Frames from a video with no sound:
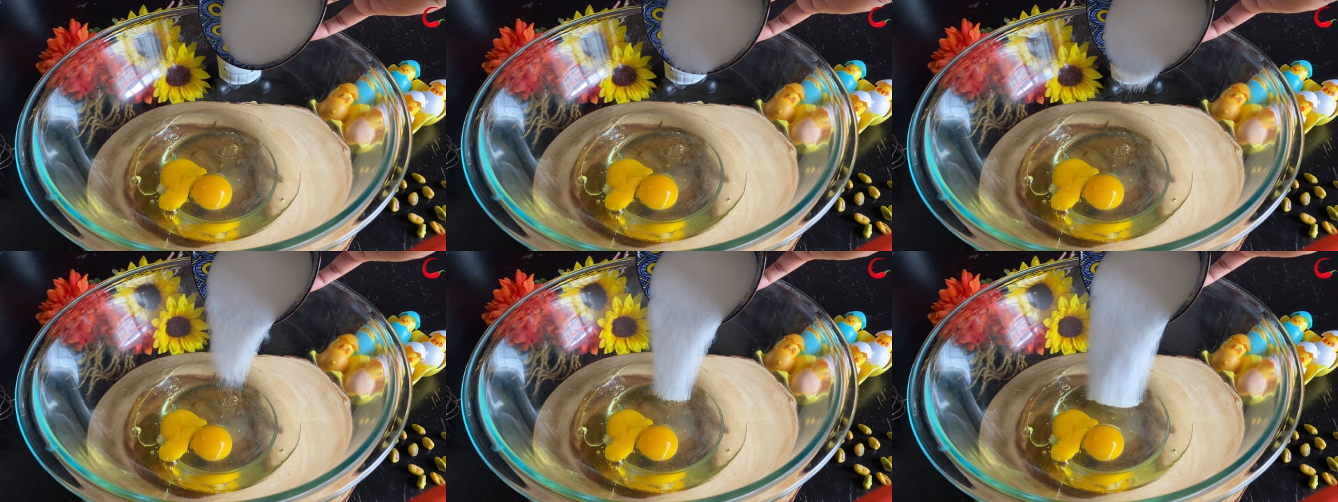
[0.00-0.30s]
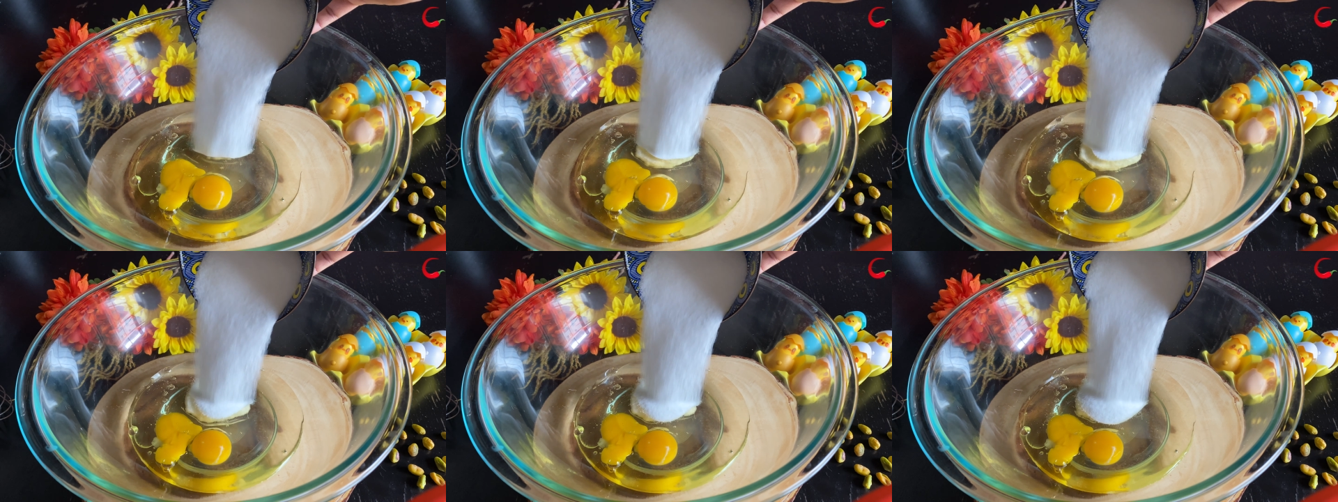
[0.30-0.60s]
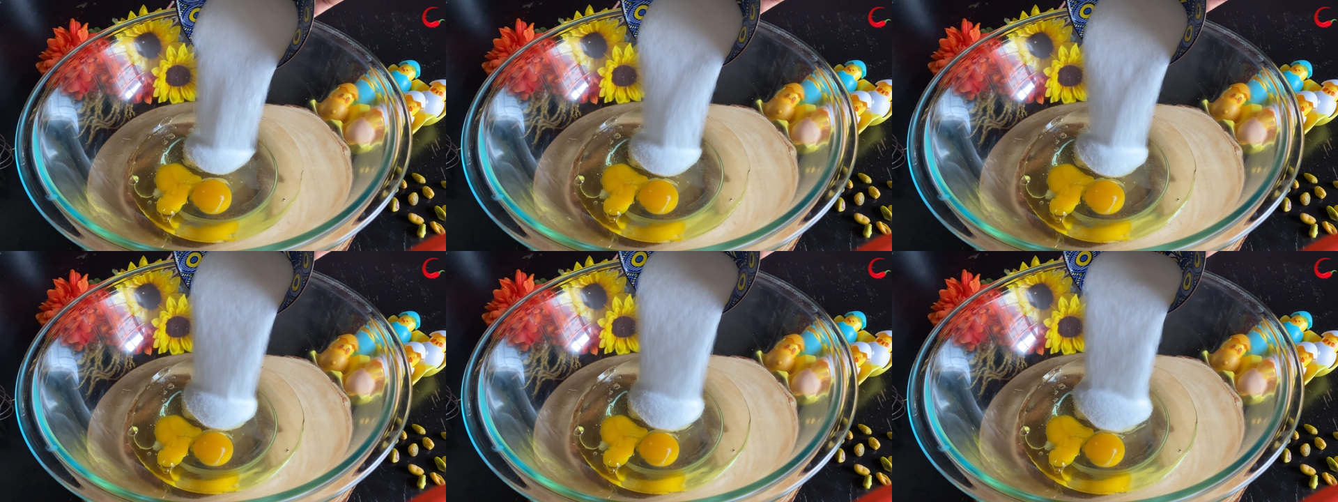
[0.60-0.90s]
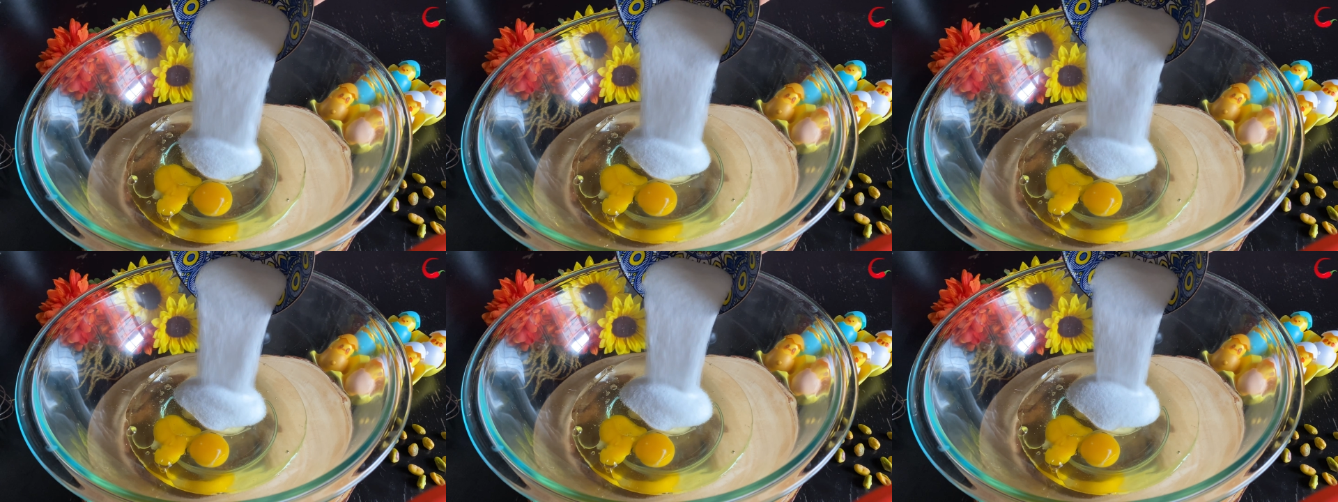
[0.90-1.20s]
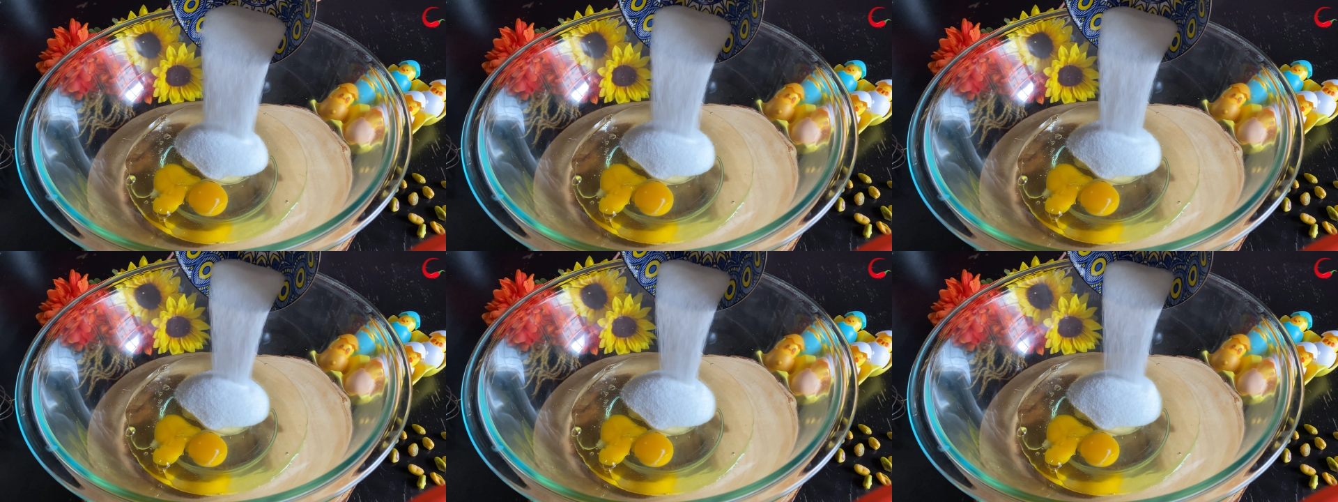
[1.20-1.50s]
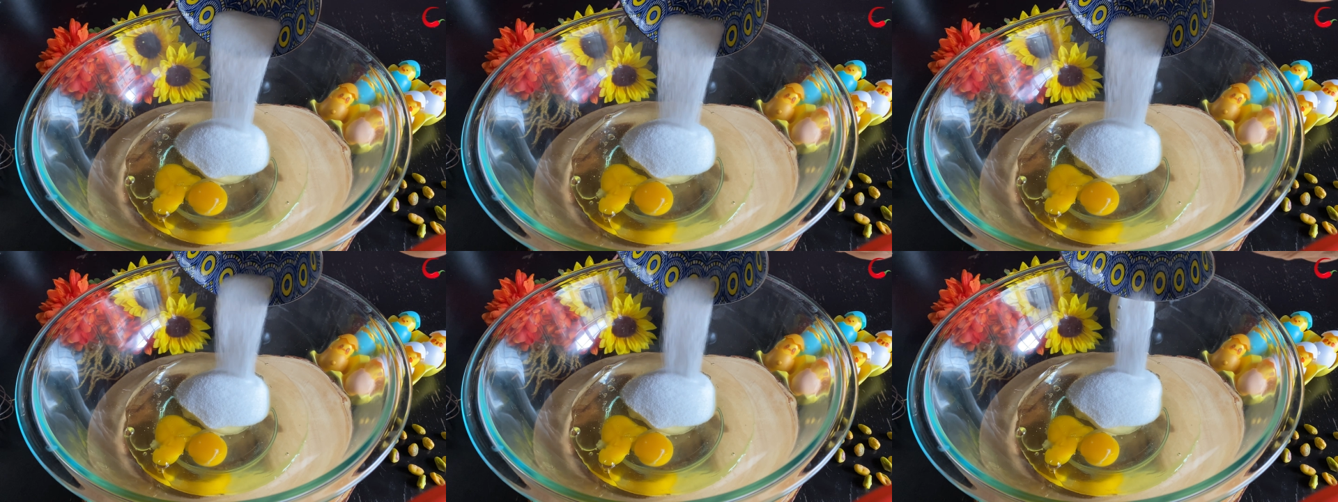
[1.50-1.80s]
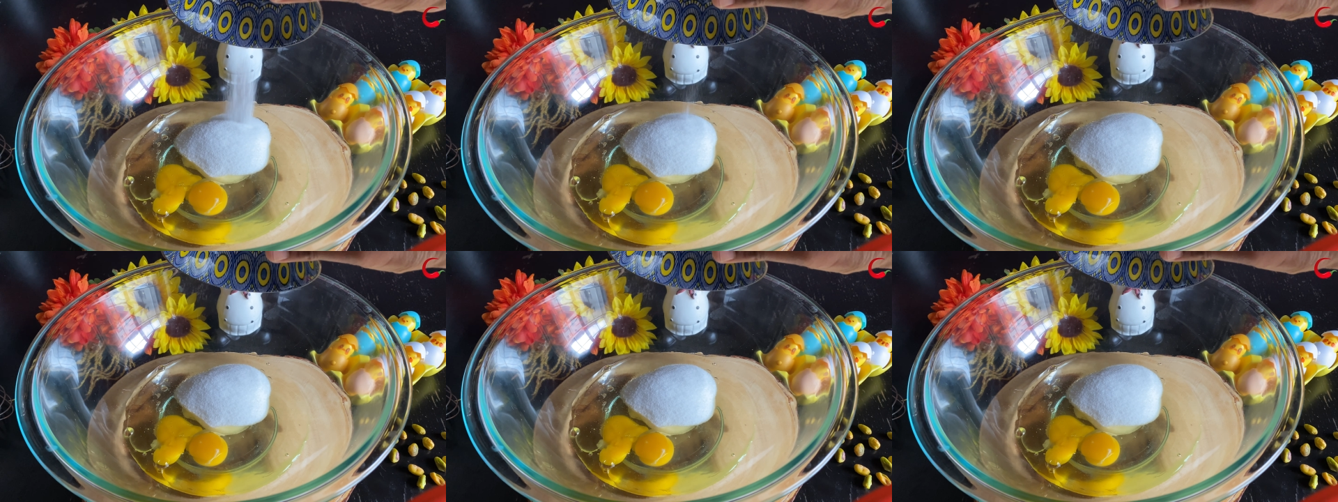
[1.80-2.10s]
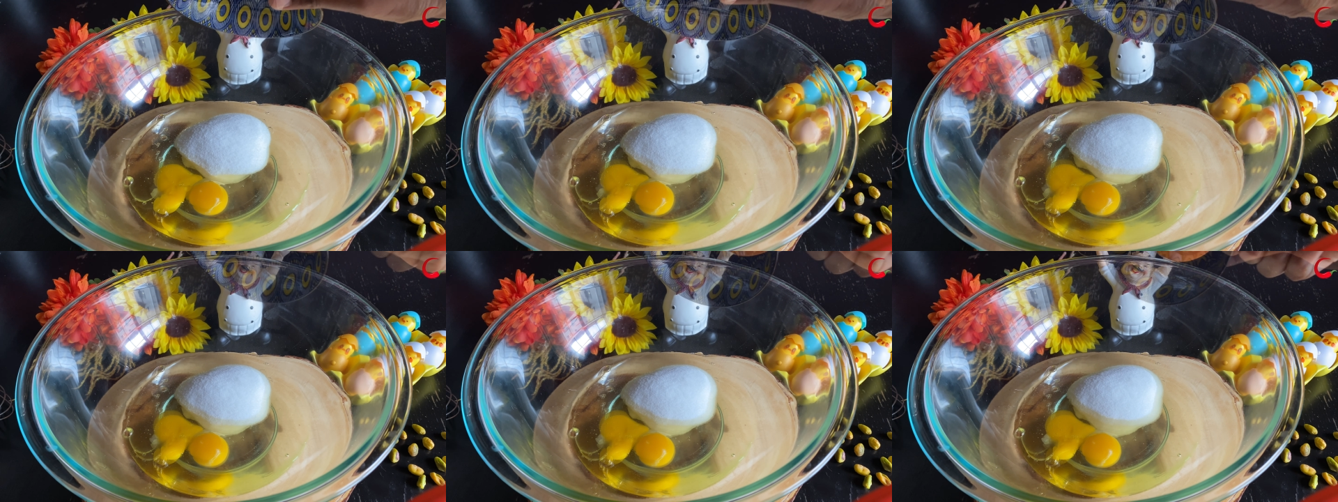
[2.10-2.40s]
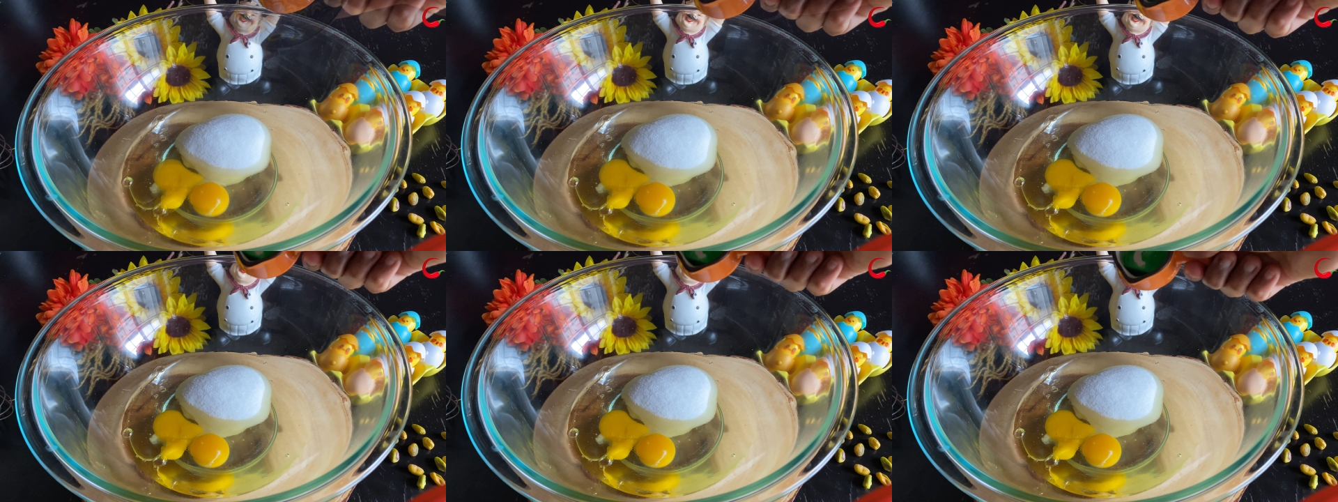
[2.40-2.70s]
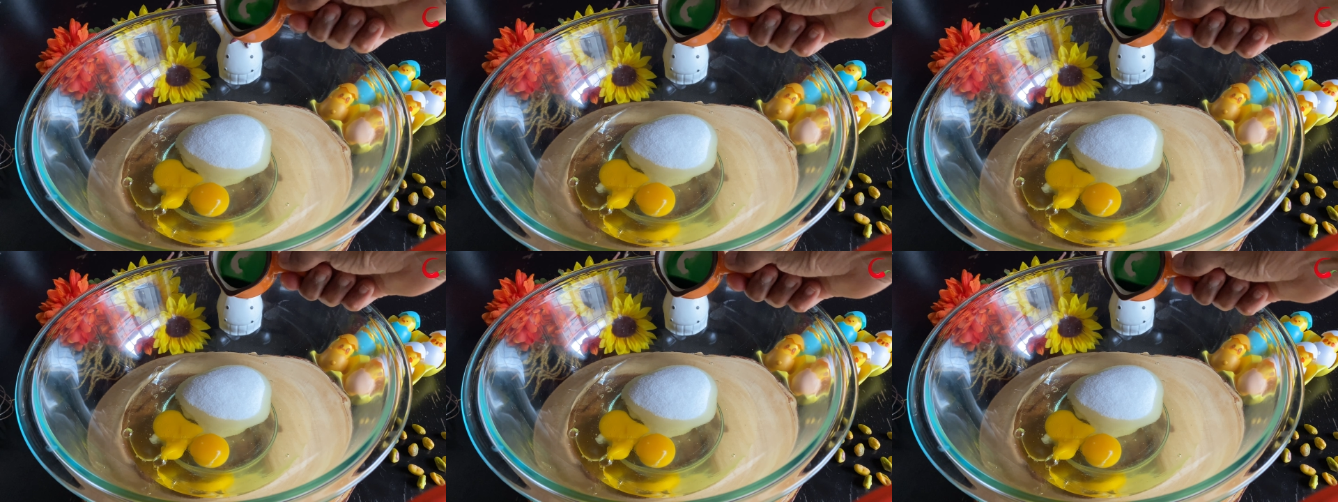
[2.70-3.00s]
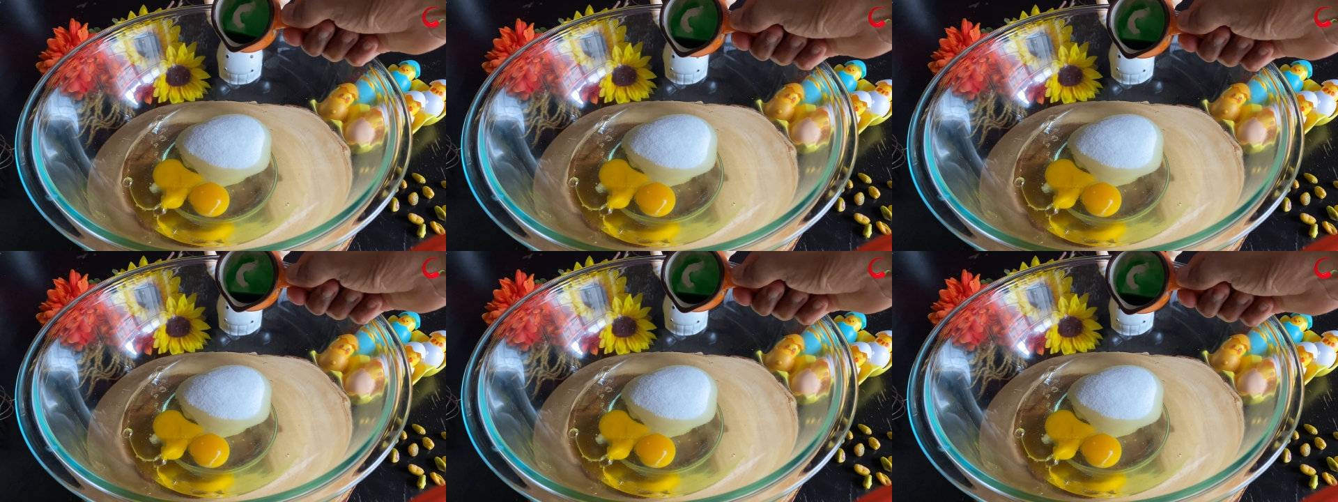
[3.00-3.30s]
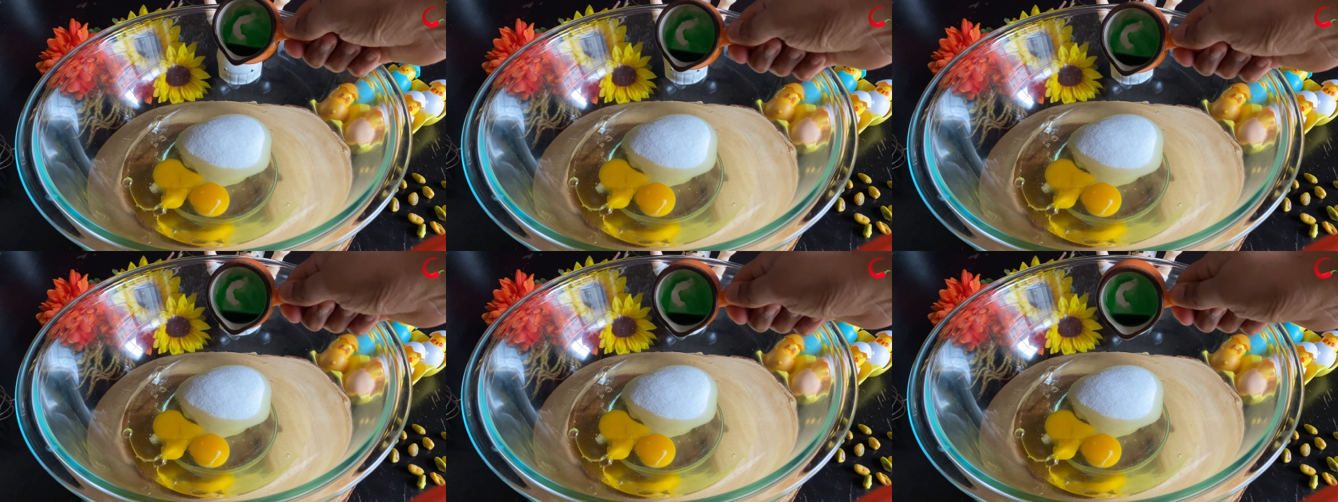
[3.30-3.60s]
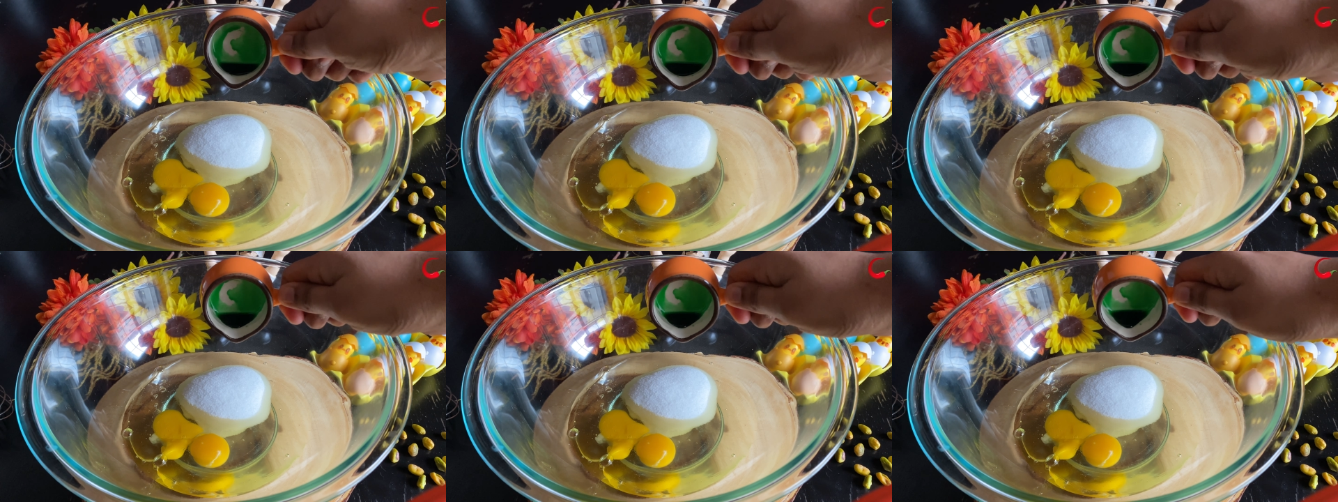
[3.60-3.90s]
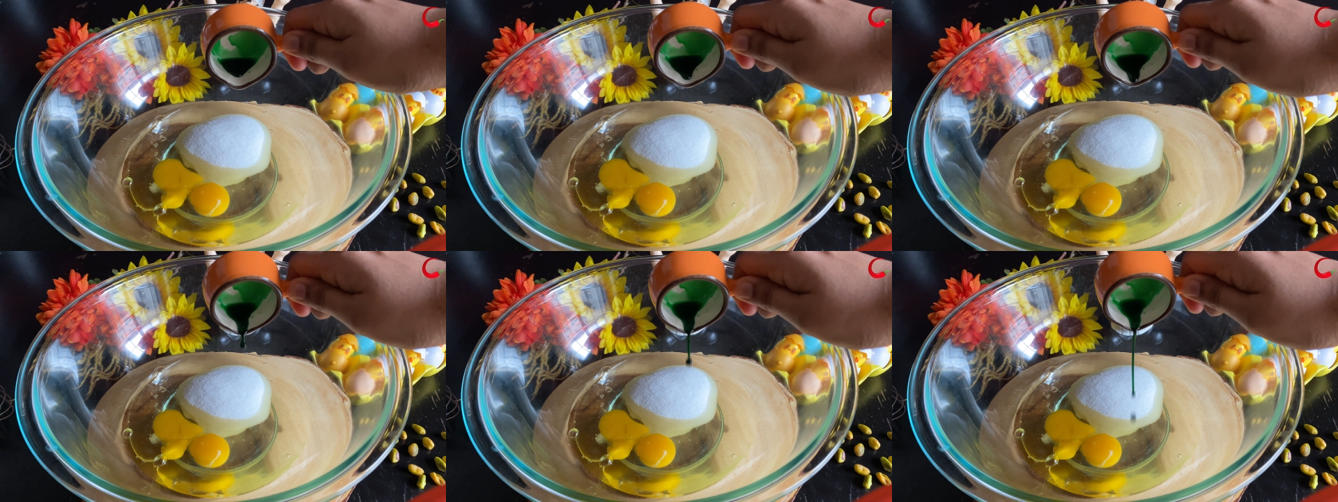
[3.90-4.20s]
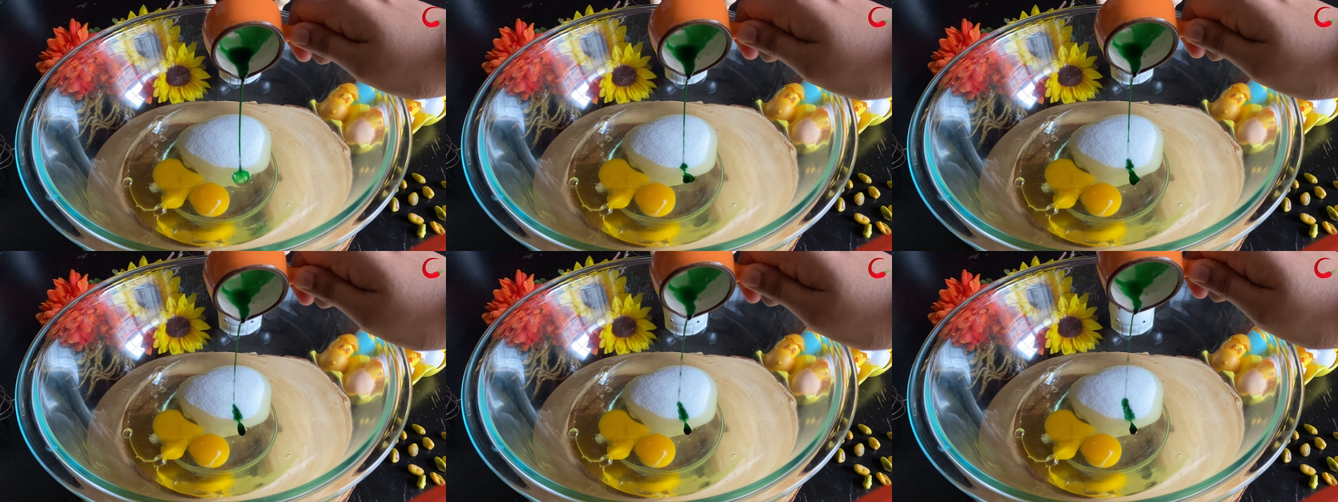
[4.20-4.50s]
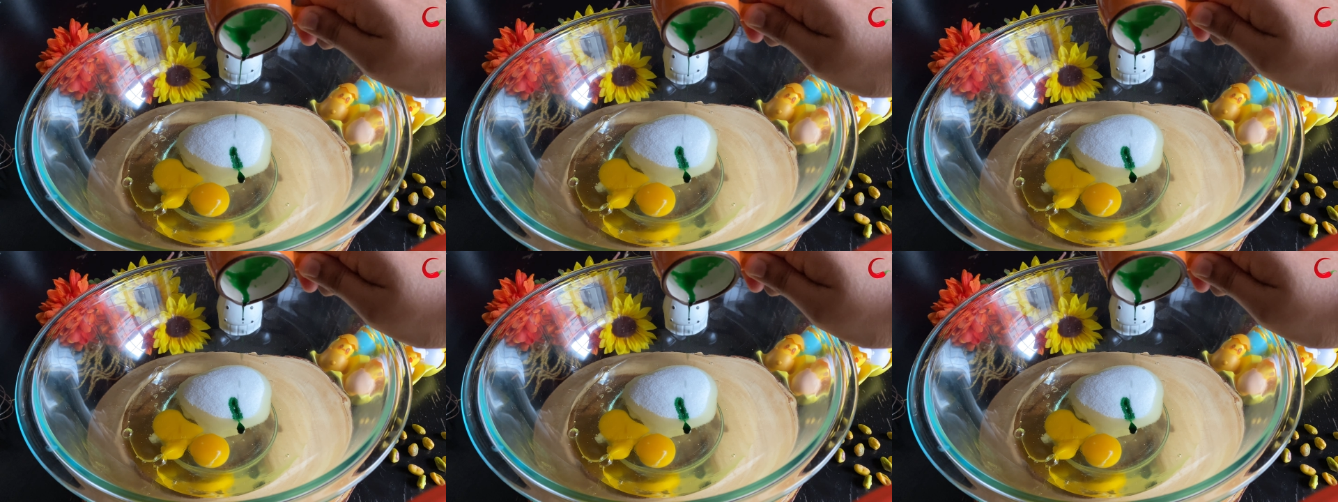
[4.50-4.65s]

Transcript: No face is visible, so there are no lips to read.